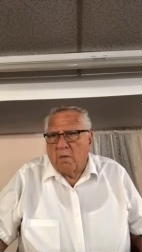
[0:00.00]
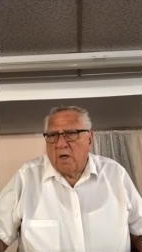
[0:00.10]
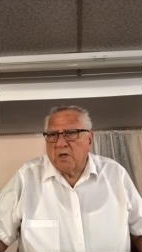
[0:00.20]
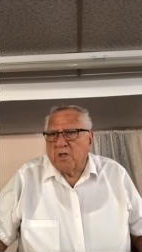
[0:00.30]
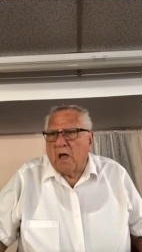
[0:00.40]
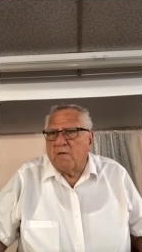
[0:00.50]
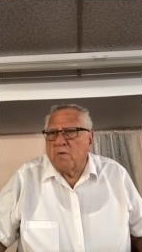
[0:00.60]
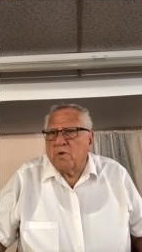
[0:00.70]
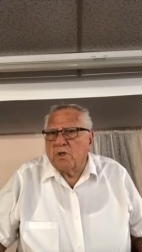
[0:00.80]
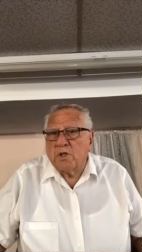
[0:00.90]
Because
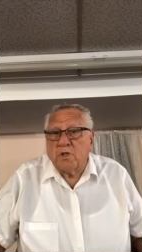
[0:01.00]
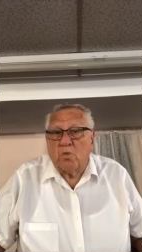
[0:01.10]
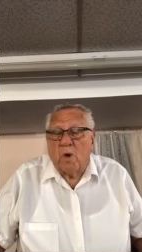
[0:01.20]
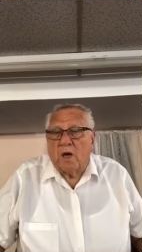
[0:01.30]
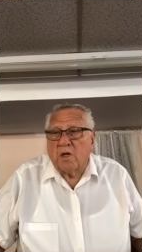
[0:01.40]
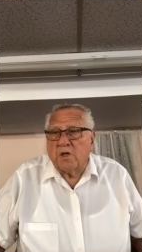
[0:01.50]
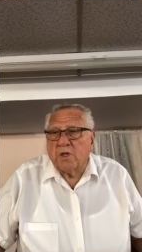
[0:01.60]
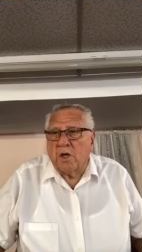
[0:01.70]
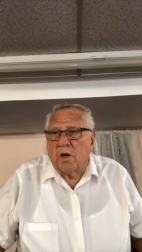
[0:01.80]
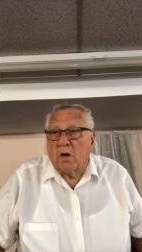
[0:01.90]
David was just a wicked
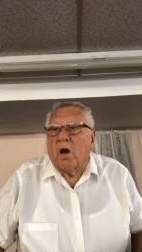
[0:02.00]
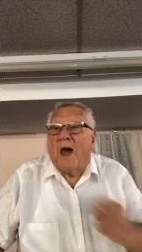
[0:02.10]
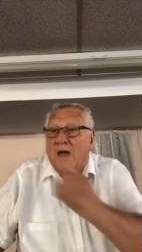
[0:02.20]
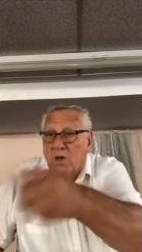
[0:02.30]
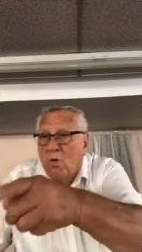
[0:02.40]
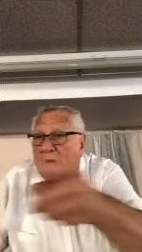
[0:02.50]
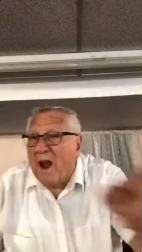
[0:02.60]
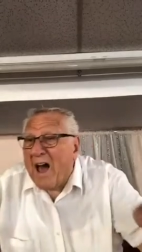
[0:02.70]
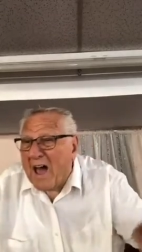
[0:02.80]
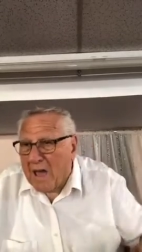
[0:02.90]
sinner like you
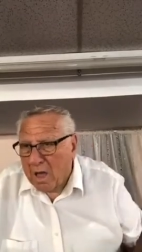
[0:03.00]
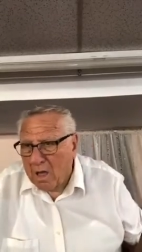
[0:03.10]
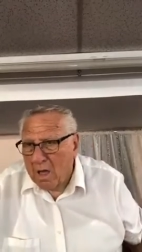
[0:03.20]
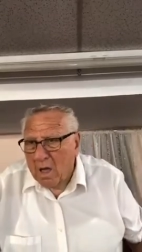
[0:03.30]
and I.